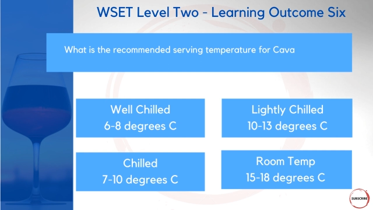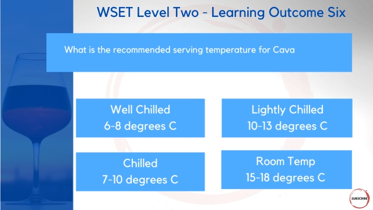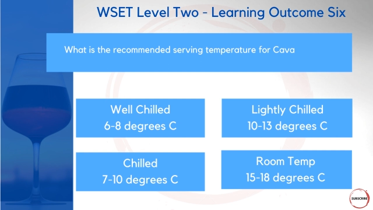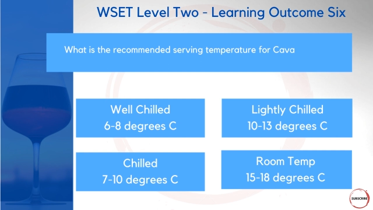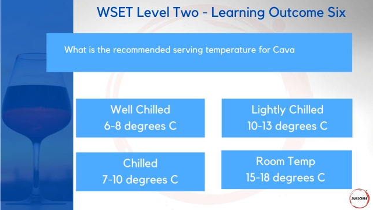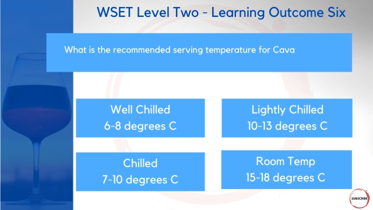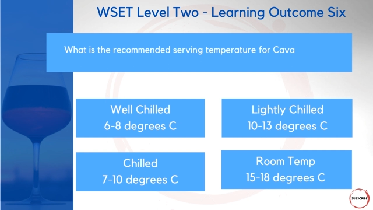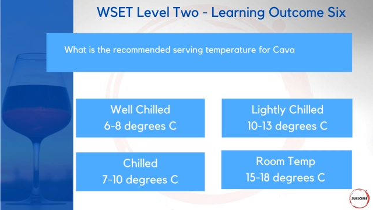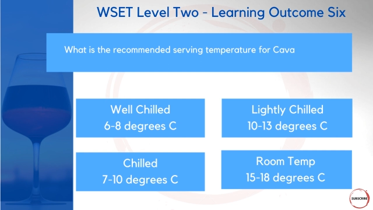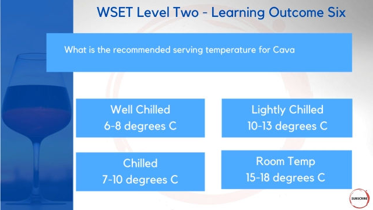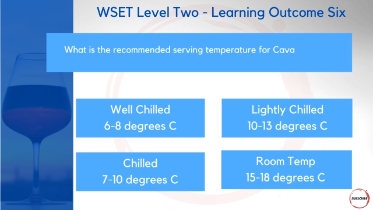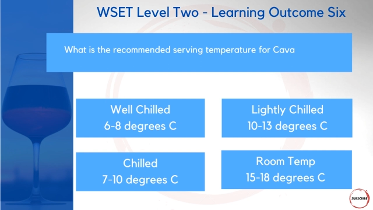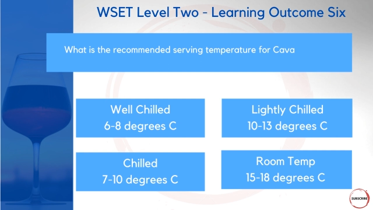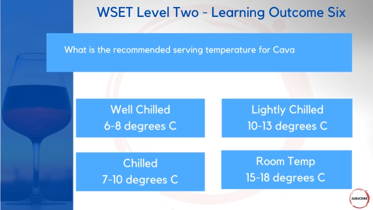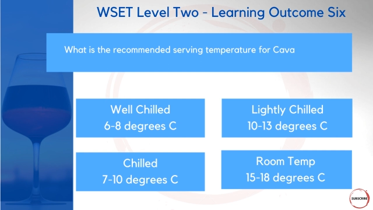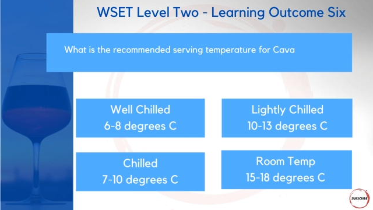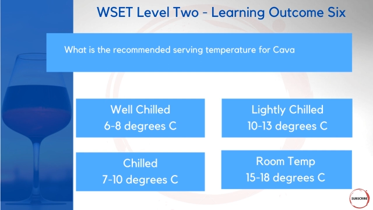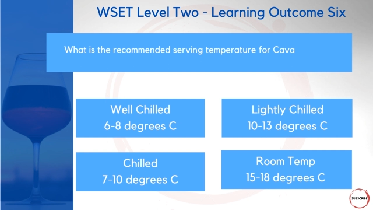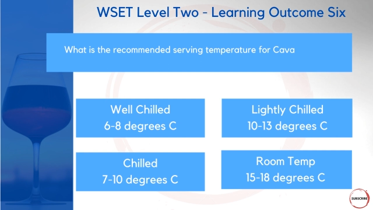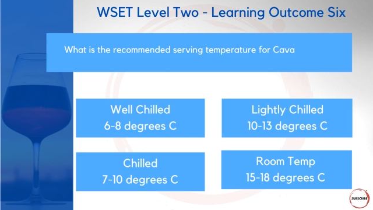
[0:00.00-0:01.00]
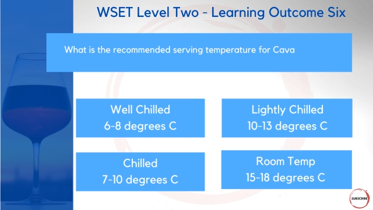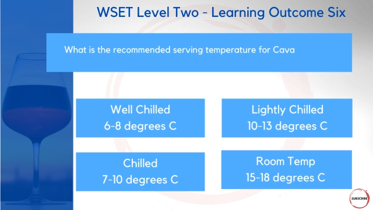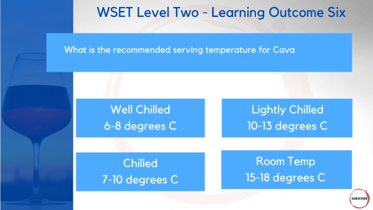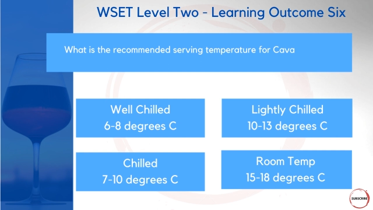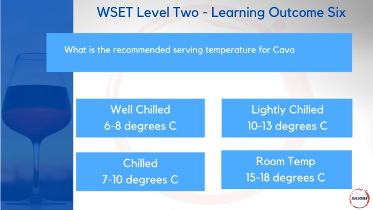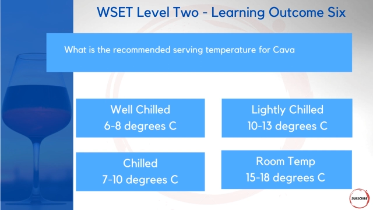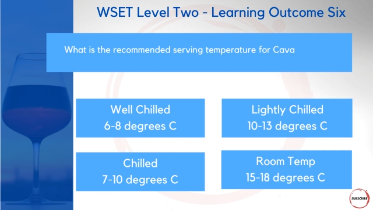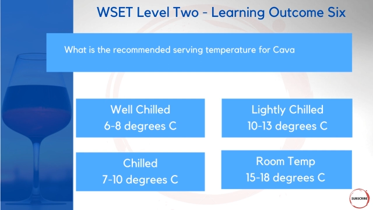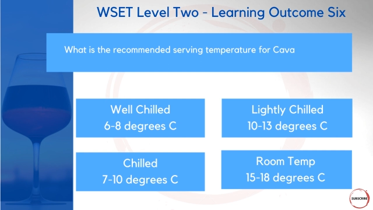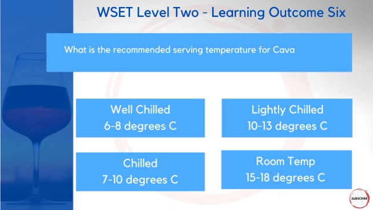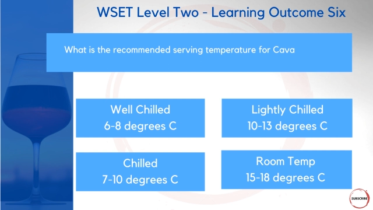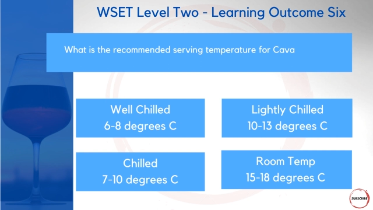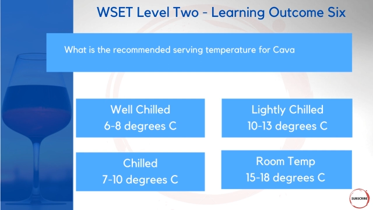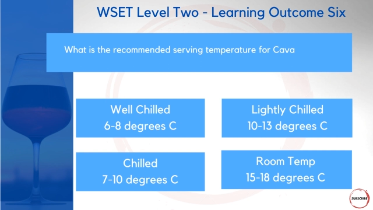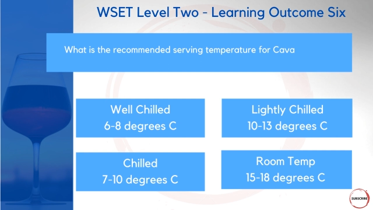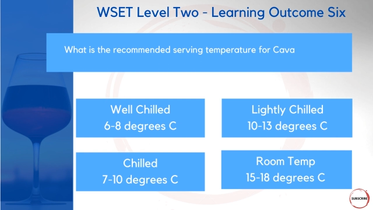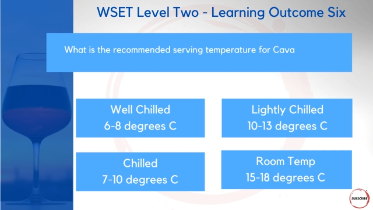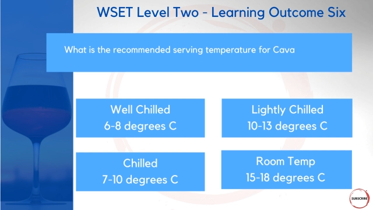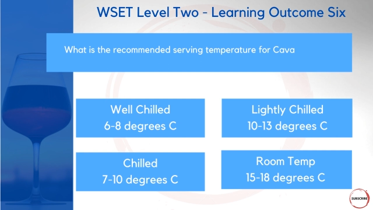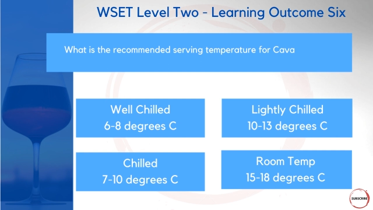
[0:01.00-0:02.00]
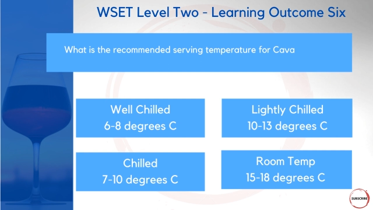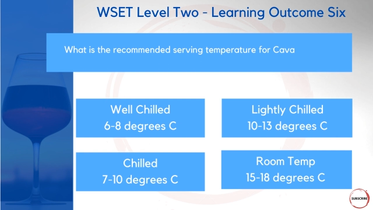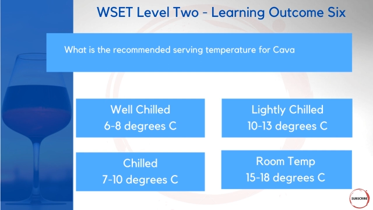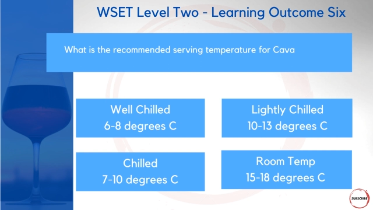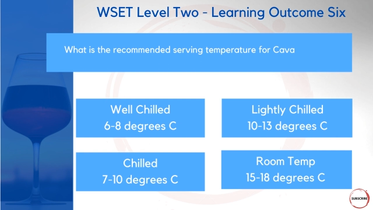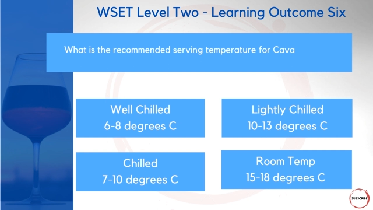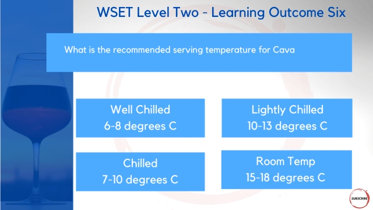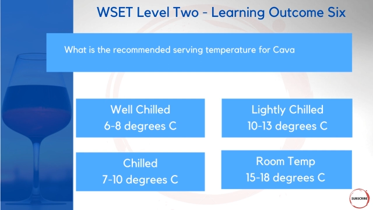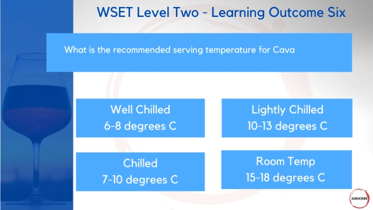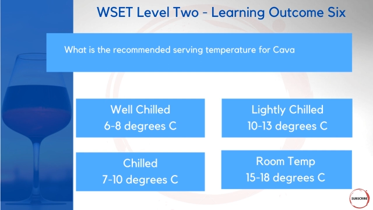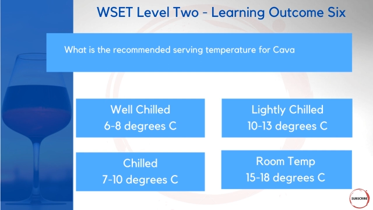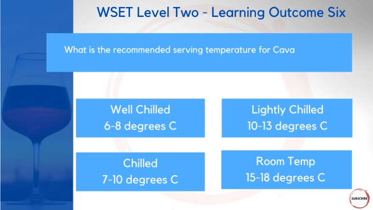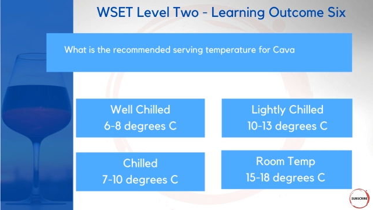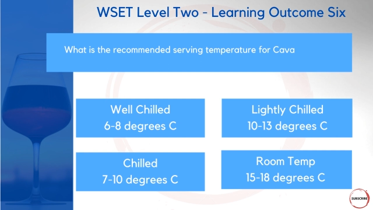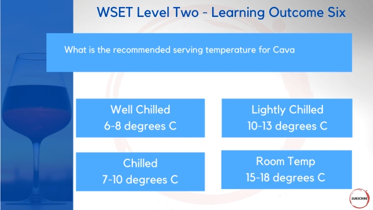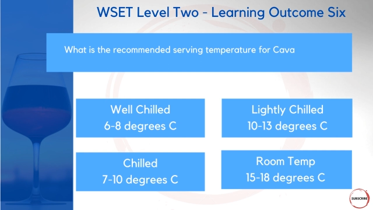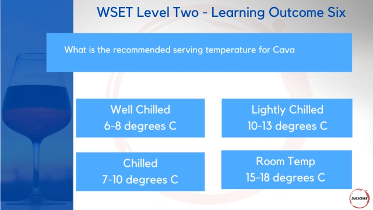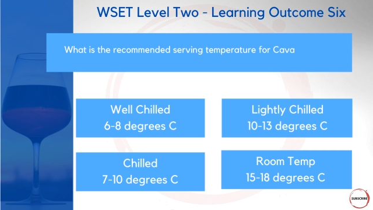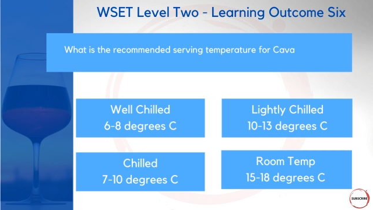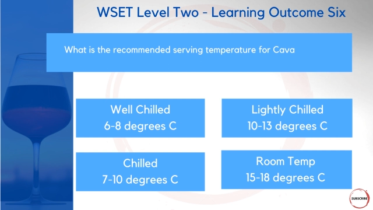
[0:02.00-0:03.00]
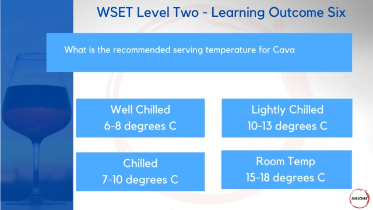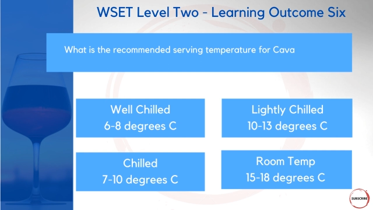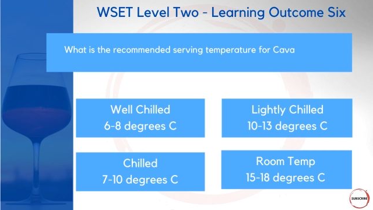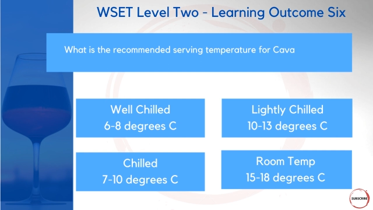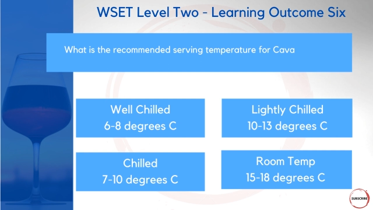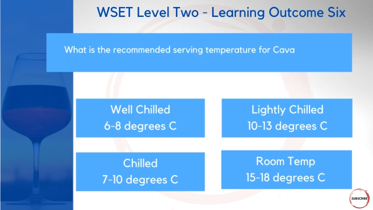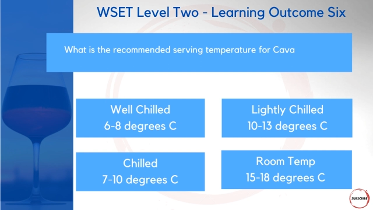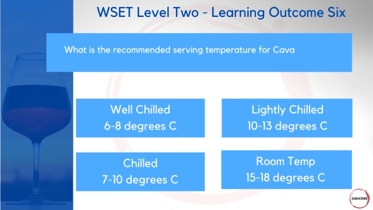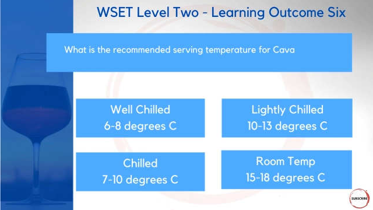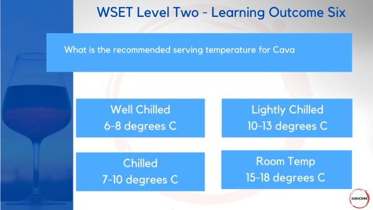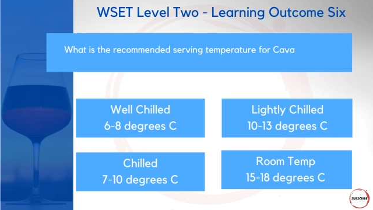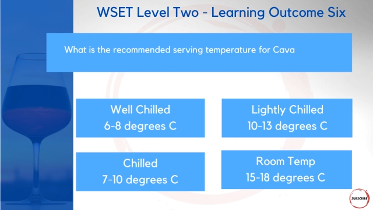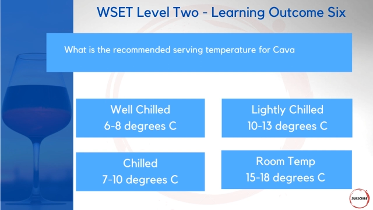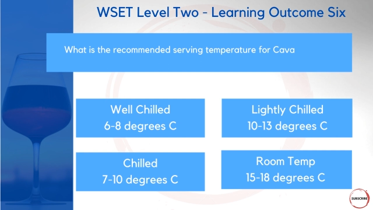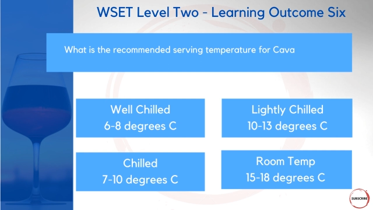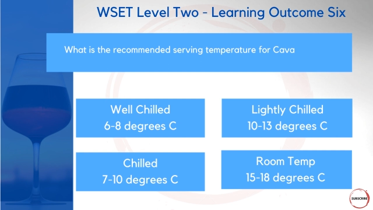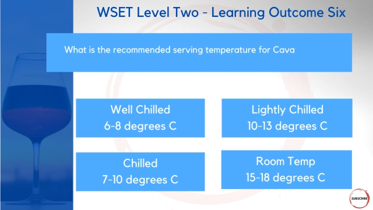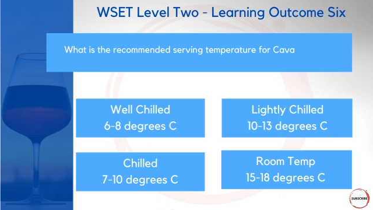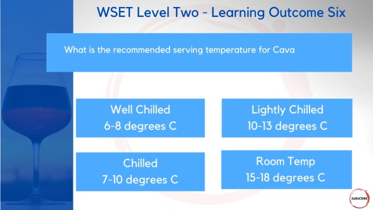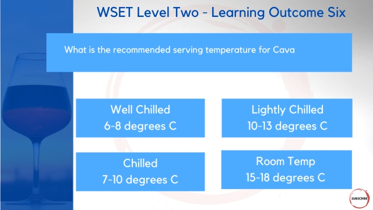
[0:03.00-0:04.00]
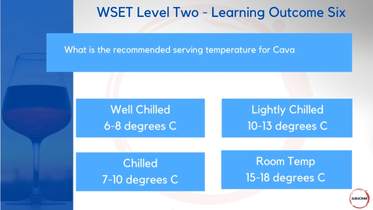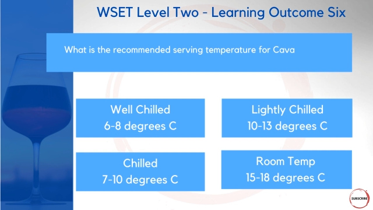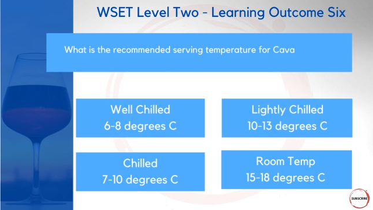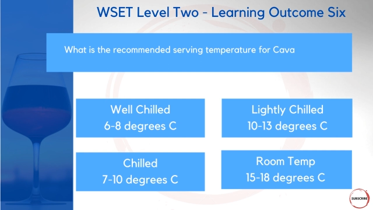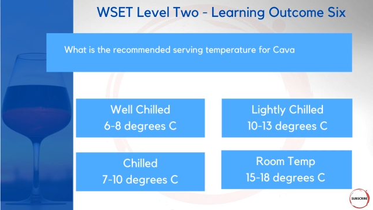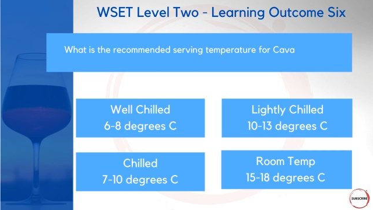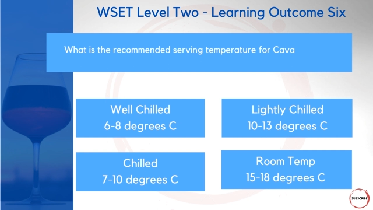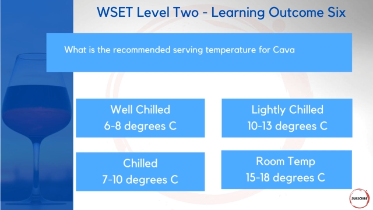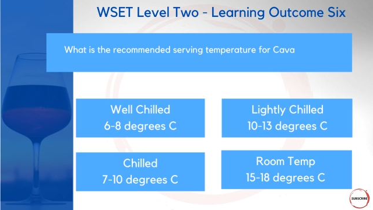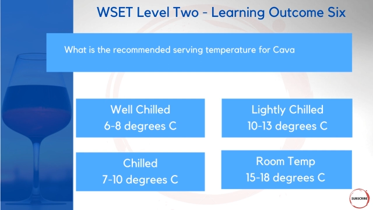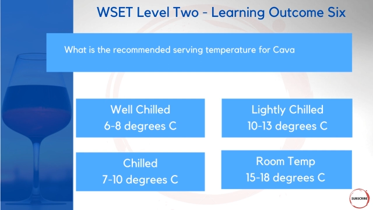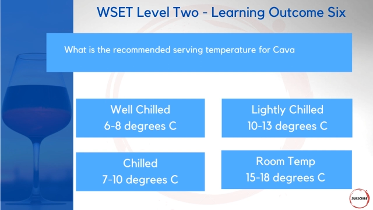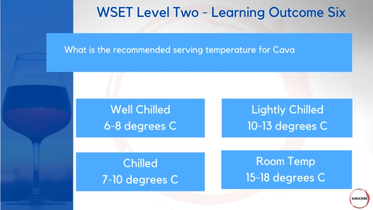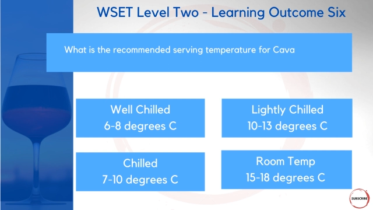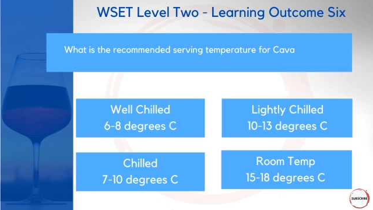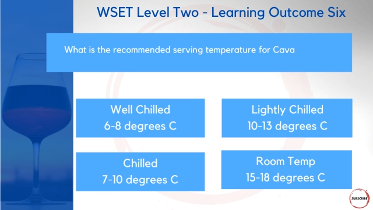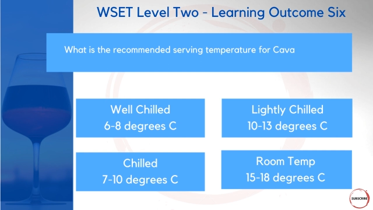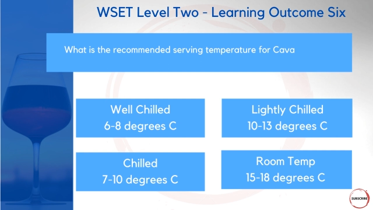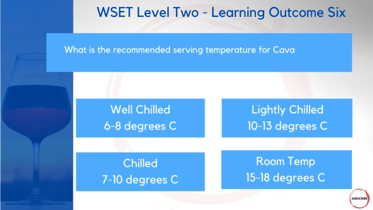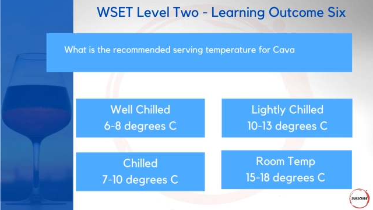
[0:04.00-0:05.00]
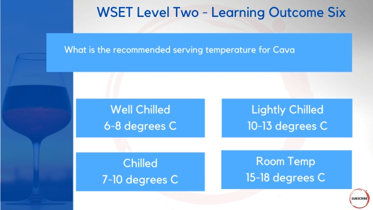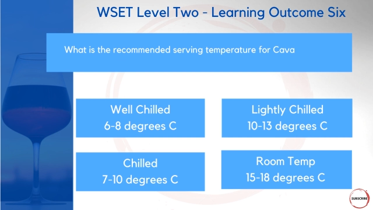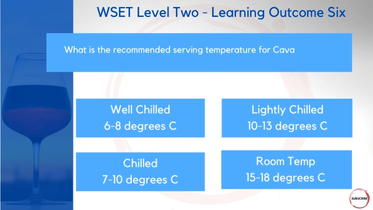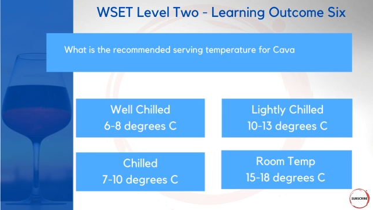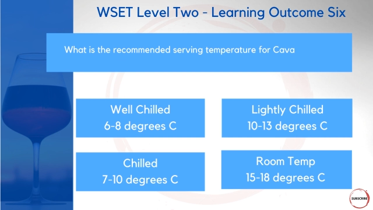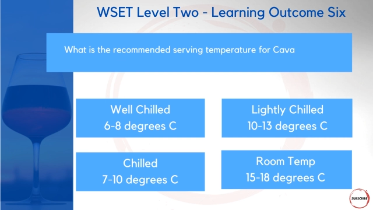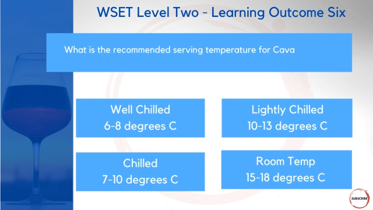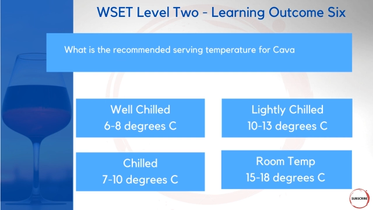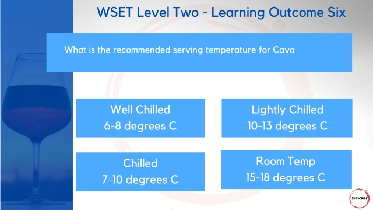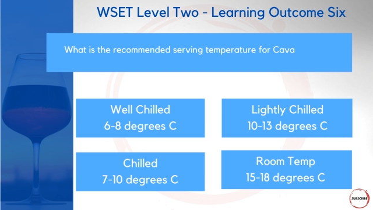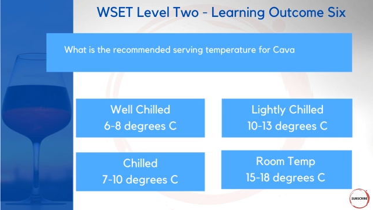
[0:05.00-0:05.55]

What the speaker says: (no speaker visible)